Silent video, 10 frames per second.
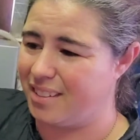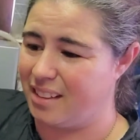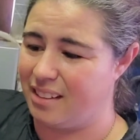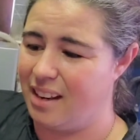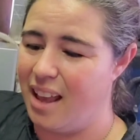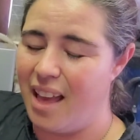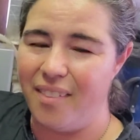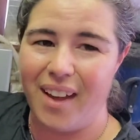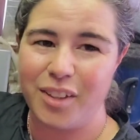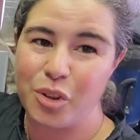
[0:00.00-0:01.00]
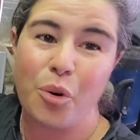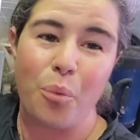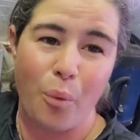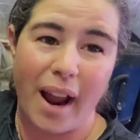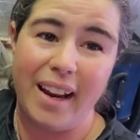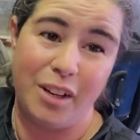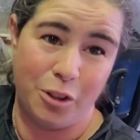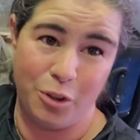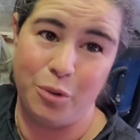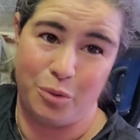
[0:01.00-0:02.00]
and that's great
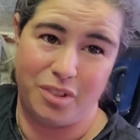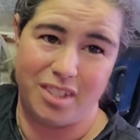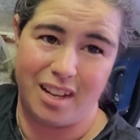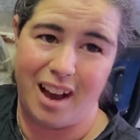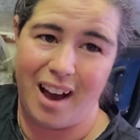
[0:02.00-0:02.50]
news.